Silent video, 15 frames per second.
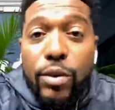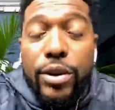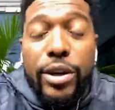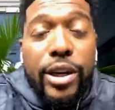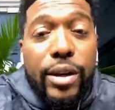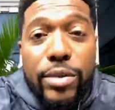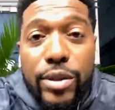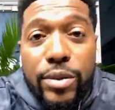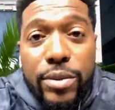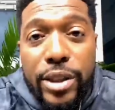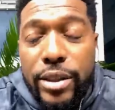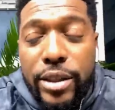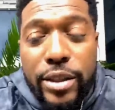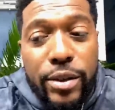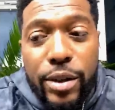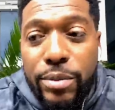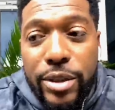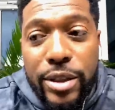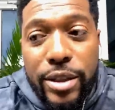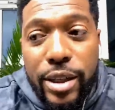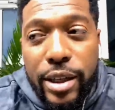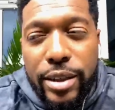story I was reading. So
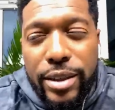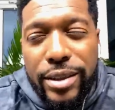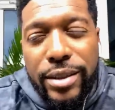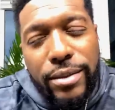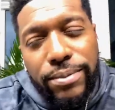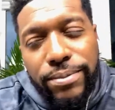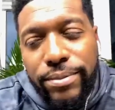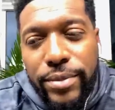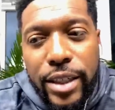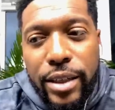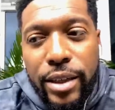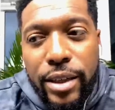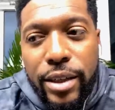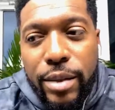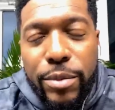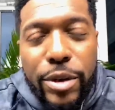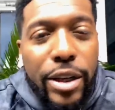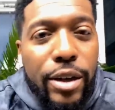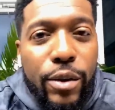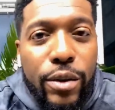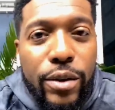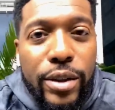I'm just like this. Let
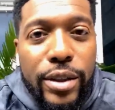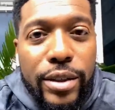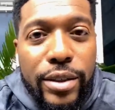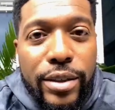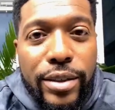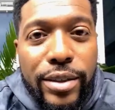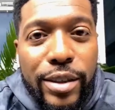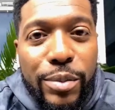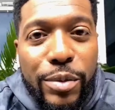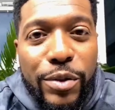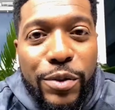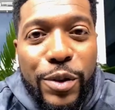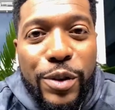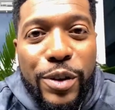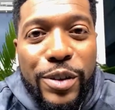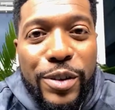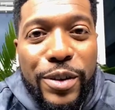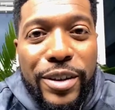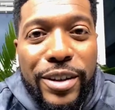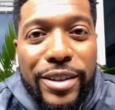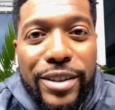me get on this. Let yeah. me focus